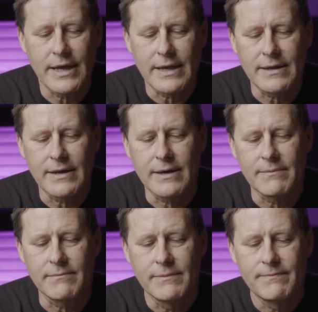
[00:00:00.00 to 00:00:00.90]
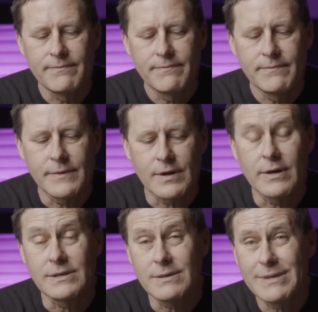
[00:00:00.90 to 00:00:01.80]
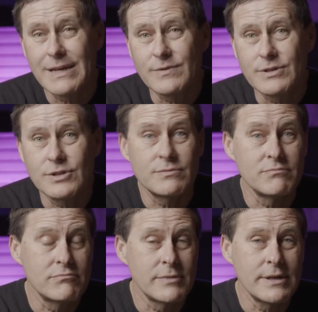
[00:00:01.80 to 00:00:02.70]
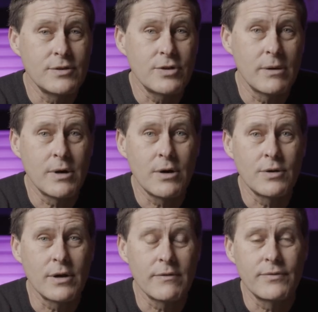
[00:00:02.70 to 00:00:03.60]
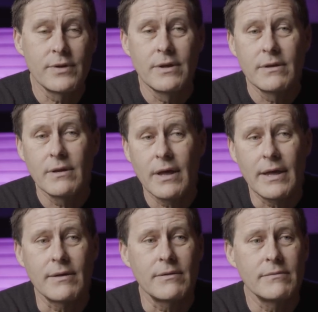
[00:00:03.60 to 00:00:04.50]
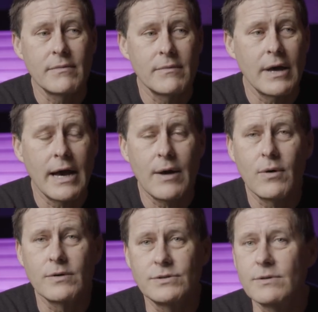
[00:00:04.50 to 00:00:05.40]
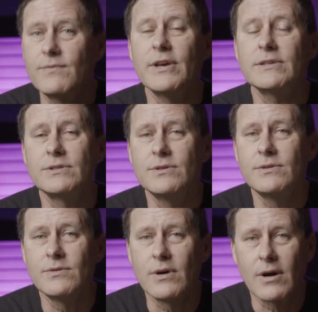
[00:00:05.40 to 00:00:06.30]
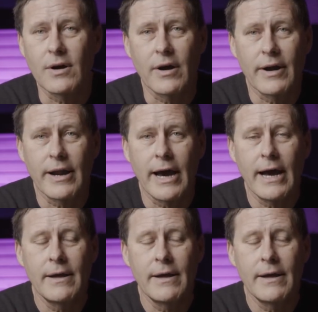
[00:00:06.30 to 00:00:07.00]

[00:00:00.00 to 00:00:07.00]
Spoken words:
And, and sometimes we just get into a mode of, hey, I want to fix who you are.